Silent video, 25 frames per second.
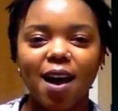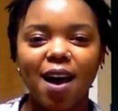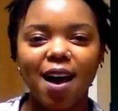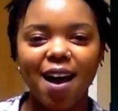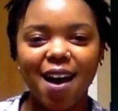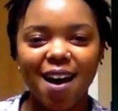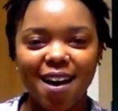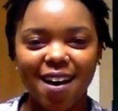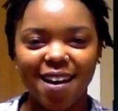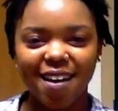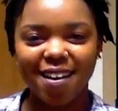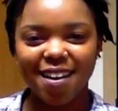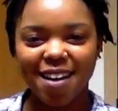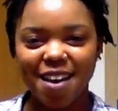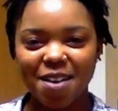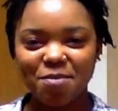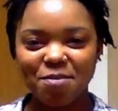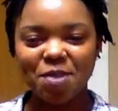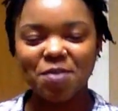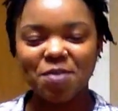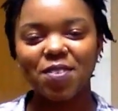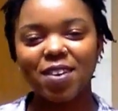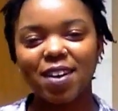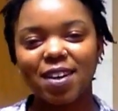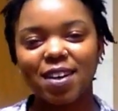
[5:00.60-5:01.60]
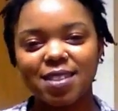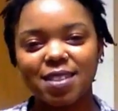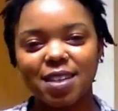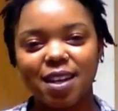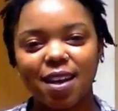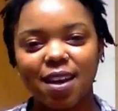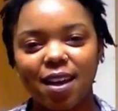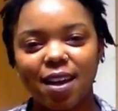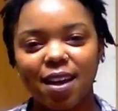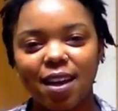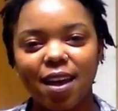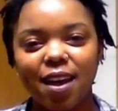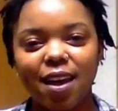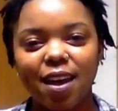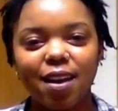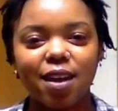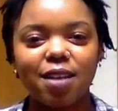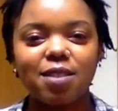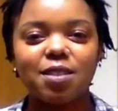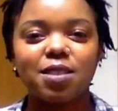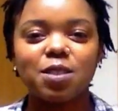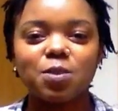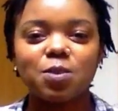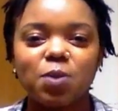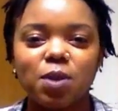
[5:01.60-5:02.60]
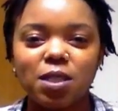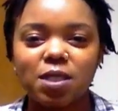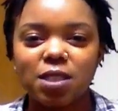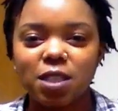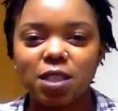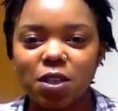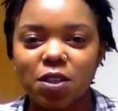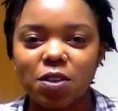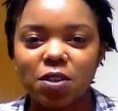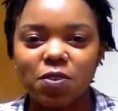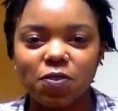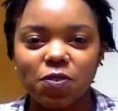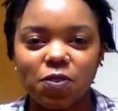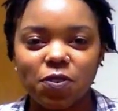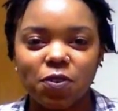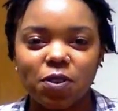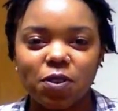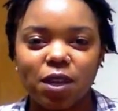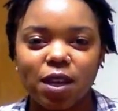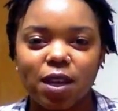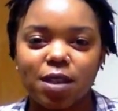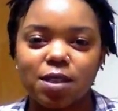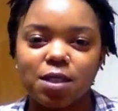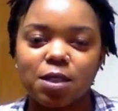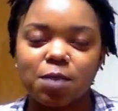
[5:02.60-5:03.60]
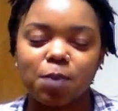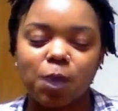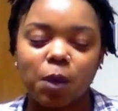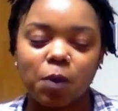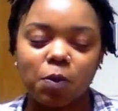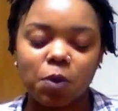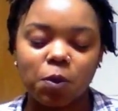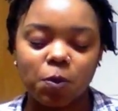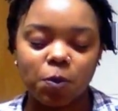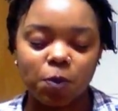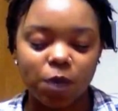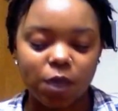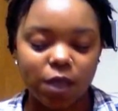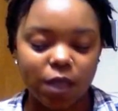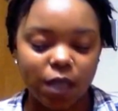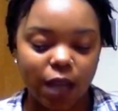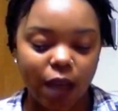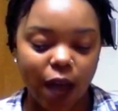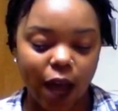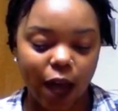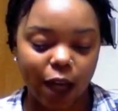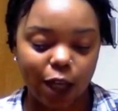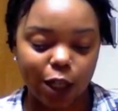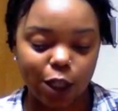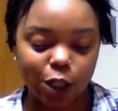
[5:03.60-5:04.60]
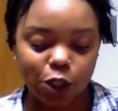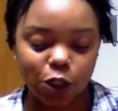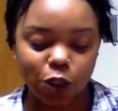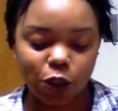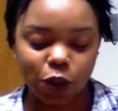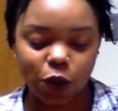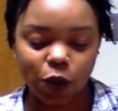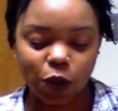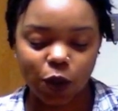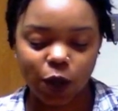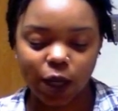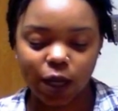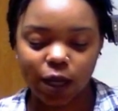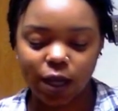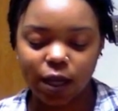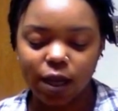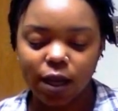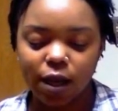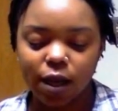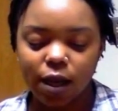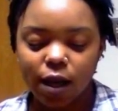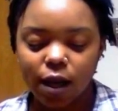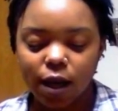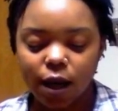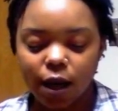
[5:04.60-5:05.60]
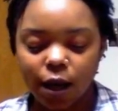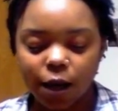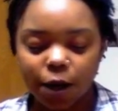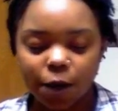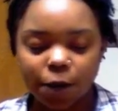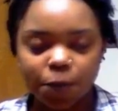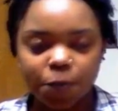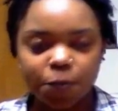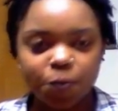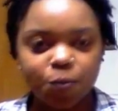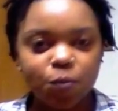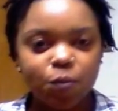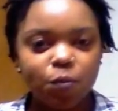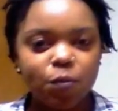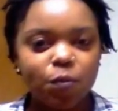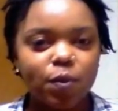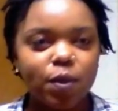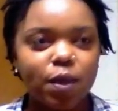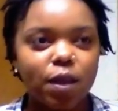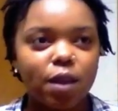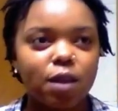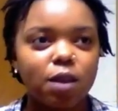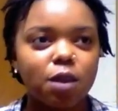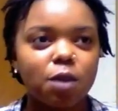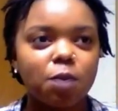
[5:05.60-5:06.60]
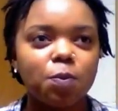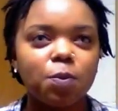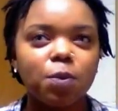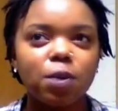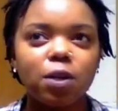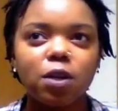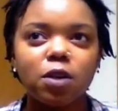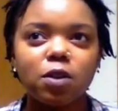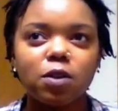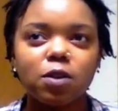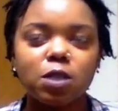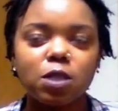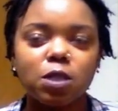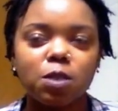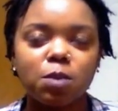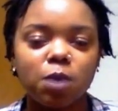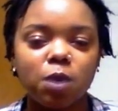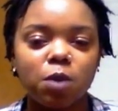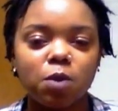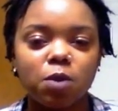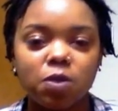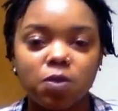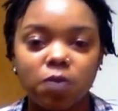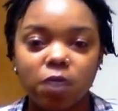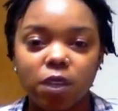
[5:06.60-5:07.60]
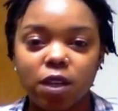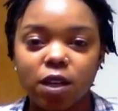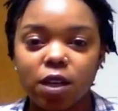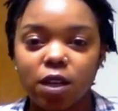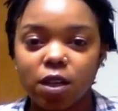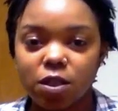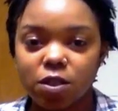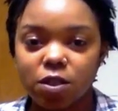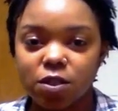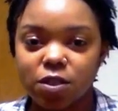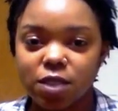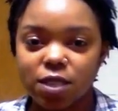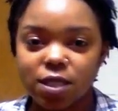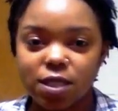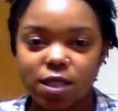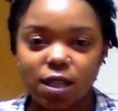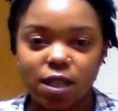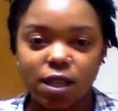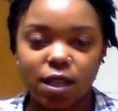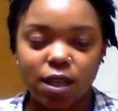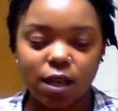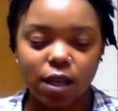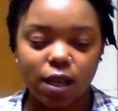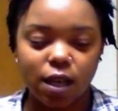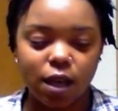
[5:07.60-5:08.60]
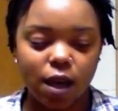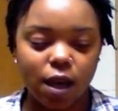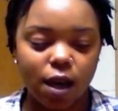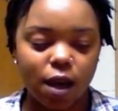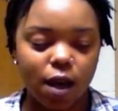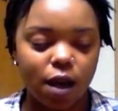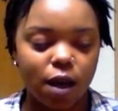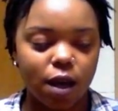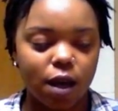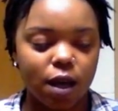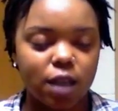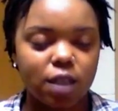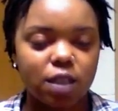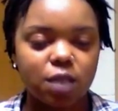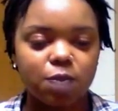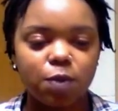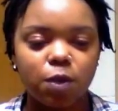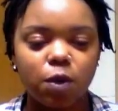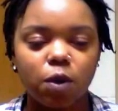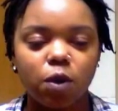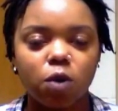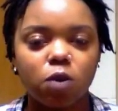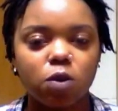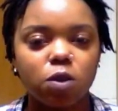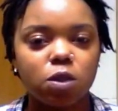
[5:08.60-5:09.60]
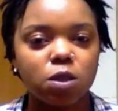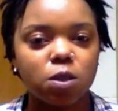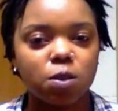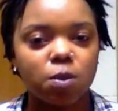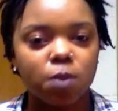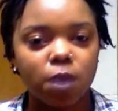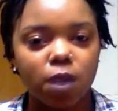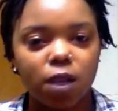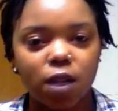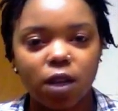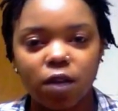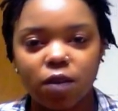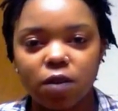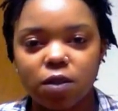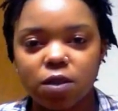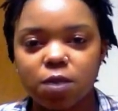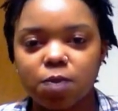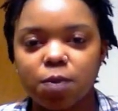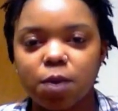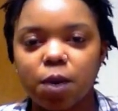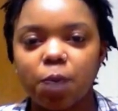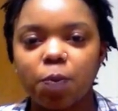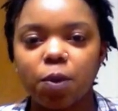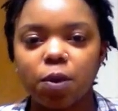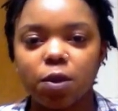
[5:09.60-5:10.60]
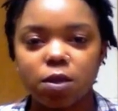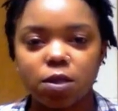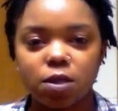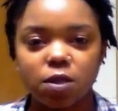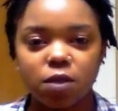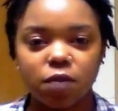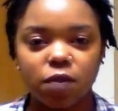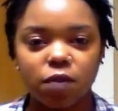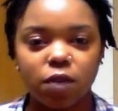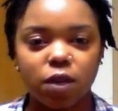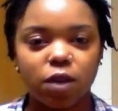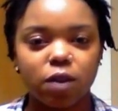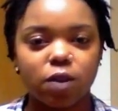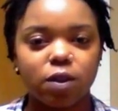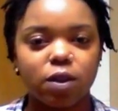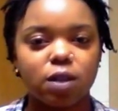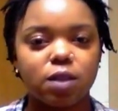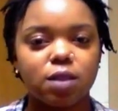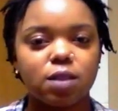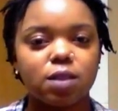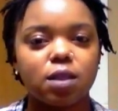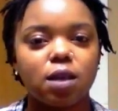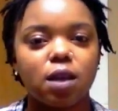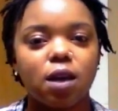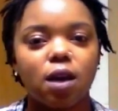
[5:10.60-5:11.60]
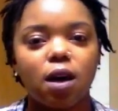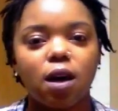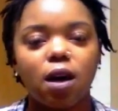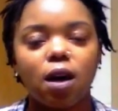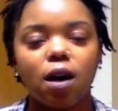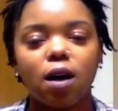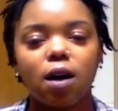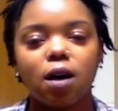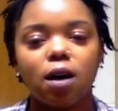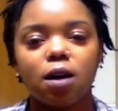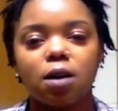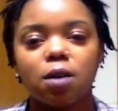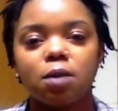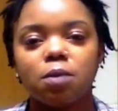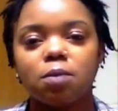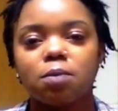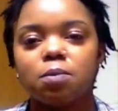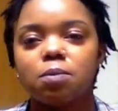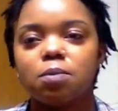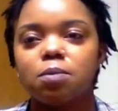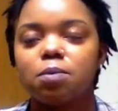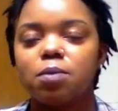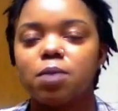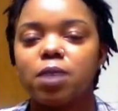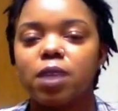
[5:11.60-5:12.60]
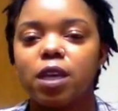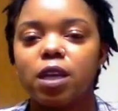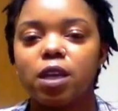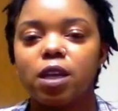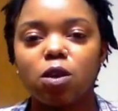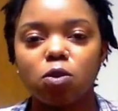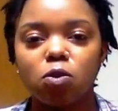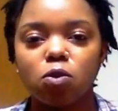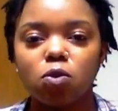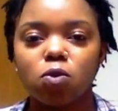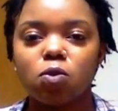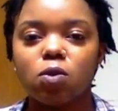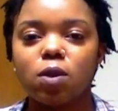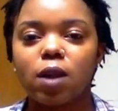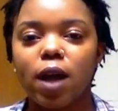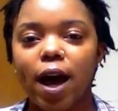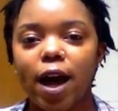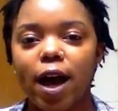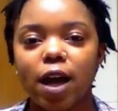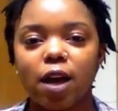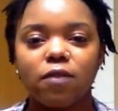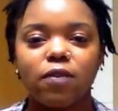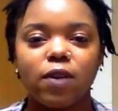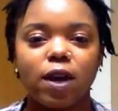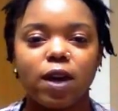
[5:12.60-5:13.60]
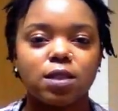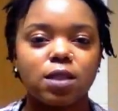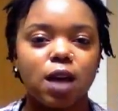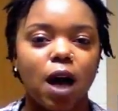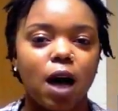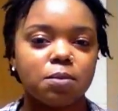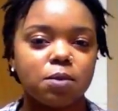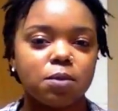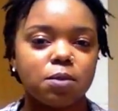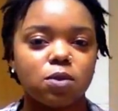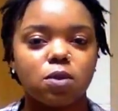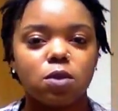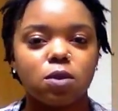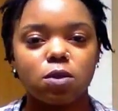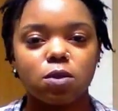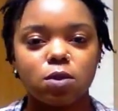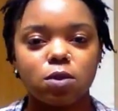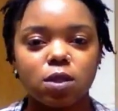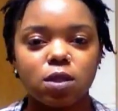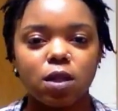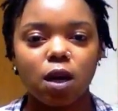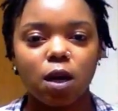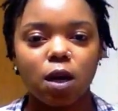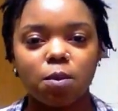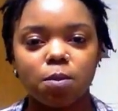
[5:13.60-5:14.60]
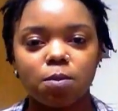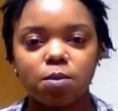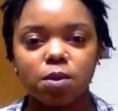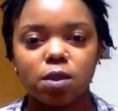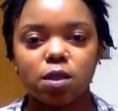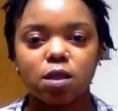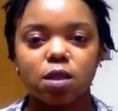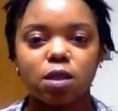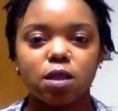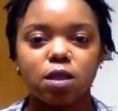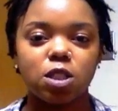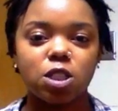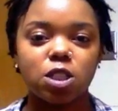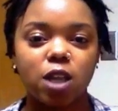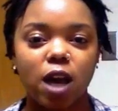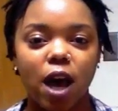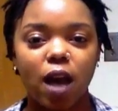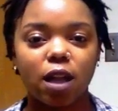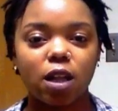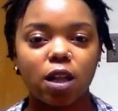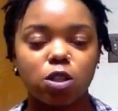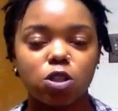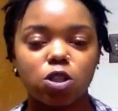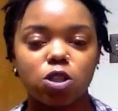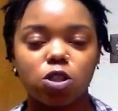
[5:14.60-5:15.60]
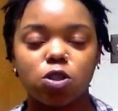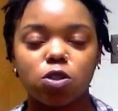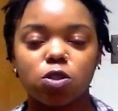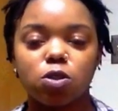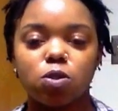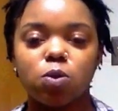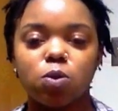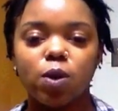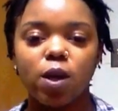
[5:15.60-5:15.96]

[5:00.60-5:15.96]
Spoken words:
Hi, I'm Avante, and I just want to tell you a few things about the book that I enjoyed. Um, the book to me was very interesting. It spoke on so many levels about perseverance, um, getting through life as obstacles come to challenge you,